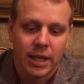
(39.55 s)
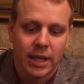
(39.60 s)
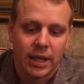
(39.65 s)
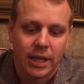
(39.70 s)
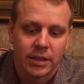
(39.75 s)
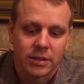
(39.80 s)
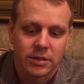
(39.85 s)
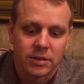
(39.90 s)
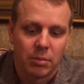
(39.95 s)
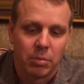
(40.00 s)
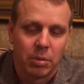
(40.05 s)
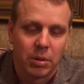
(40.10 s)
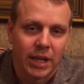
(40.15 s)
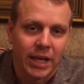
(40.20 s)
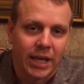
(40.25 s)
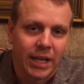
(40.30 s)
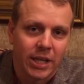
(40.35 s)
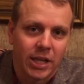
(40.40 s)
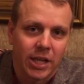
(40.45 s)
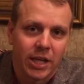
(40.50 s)
is the
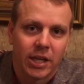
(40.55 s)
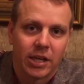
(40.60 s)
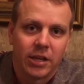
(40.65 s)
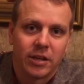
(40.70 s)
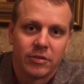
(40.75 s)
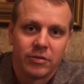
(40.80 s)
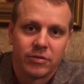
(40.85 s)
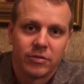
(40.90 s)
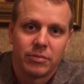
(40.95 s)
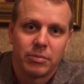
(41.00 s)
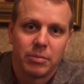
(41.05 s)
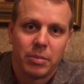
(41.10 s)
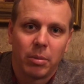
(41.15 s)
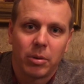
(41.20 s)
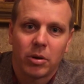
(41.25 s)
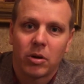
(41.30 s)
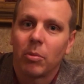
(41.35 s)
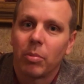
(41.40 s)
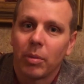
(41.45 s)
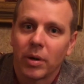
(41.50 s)
blend of
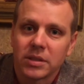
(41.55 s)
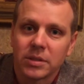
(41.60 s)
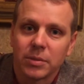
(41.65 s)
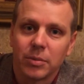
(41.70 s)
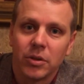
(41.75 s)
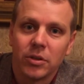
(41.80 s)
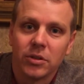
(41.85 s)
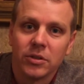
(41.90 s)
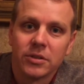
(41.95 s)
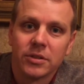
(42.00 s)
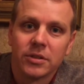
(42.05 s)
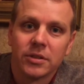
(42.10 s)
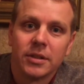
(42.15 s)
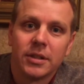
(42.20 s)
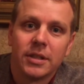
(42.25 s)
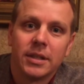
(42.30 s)
biblical principles,